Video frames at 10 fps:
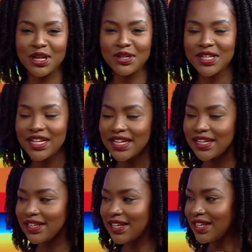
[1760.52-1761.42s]
out,
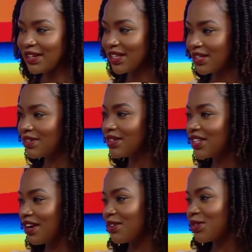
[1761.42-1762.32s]
and get out there. So
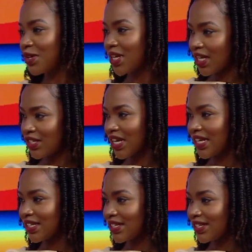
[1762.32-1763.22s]
Sharon Tukonaka challenge.